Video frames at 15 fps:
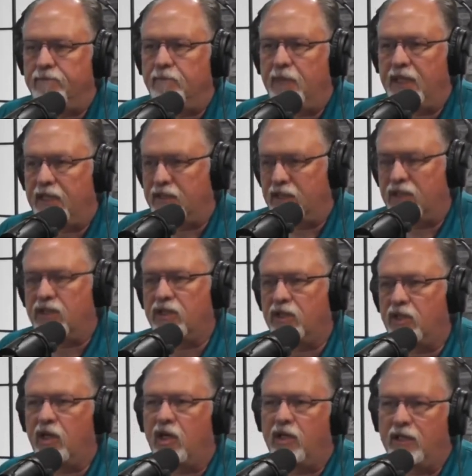because this is a
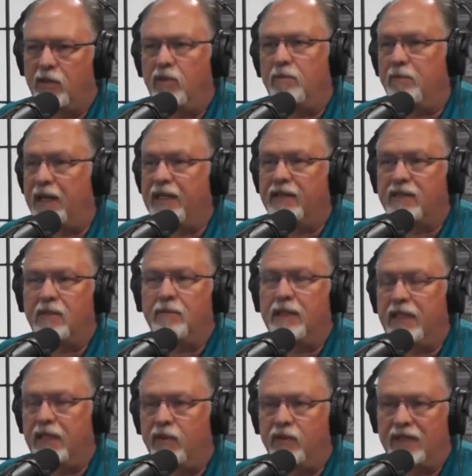dog that would bite
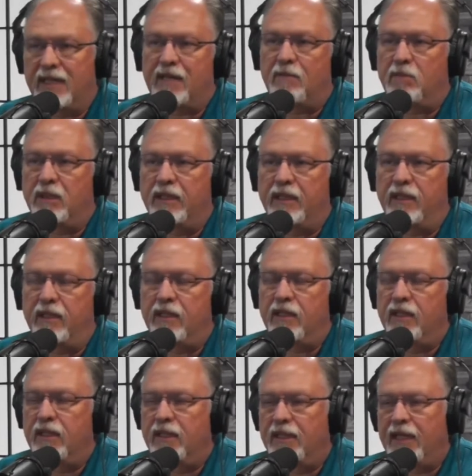somebody without a blink.
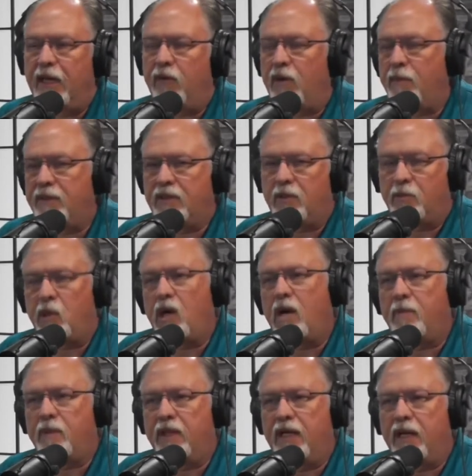They were up at their
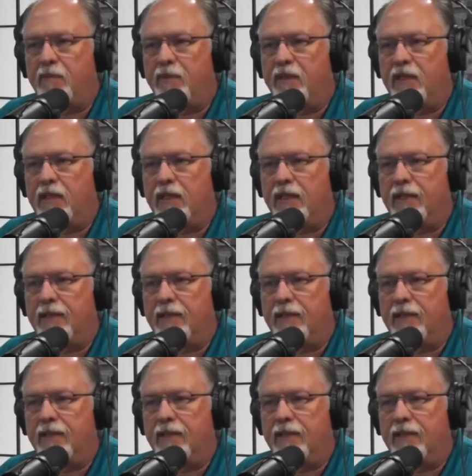property up in